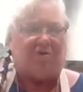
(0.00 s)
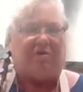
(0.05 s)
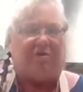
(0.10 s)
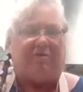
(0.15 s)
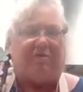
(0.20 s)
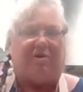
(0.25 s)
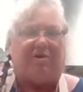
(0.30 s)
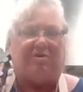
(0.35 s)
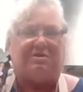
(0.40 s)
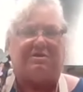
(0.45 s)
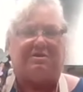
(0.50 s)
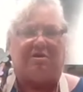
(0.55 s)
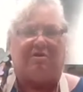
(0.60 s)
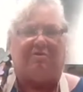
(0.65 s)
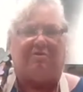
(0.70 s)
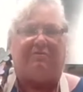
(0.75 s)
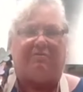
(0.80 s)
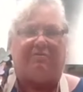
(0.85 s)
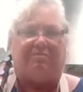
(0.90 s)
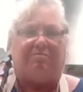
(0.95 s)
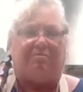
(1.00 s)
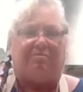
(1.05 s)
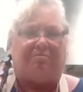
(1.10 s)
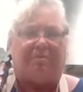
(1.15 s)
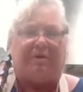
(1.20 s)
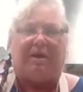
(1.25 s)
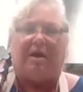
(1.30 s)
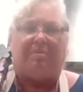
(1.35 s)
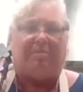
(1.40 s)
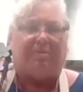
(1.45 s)
So, uh,
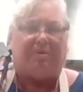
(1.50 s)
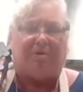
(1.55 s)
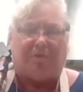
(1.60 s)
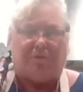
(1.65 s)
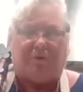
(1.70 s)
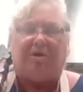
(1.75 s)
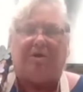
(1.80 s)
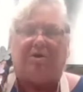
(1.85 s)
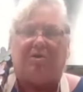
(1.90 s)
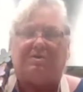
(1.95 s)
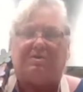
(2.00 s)
hey,